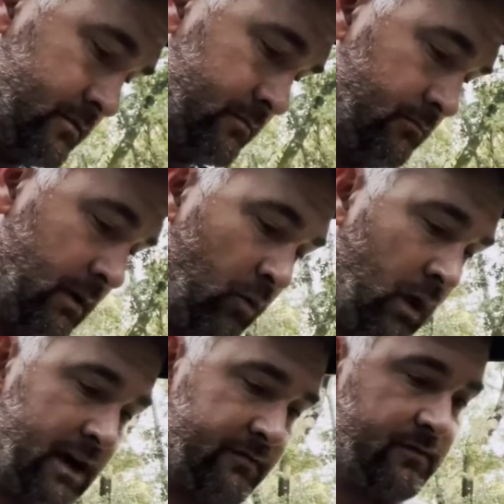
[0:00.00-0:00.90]
my
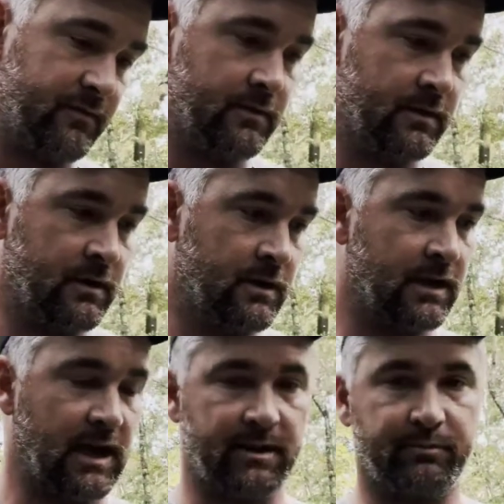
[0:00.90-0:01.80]
wife
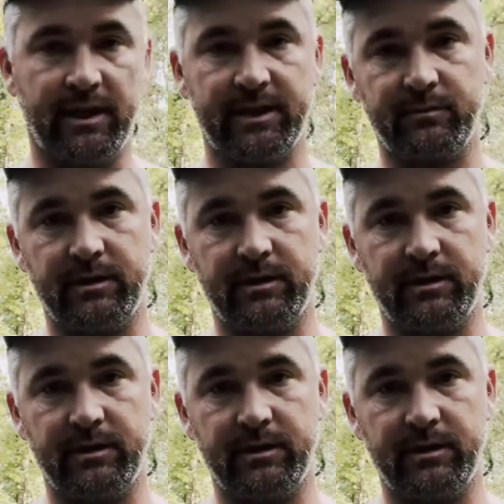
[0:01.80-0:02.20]
kind of plagues with.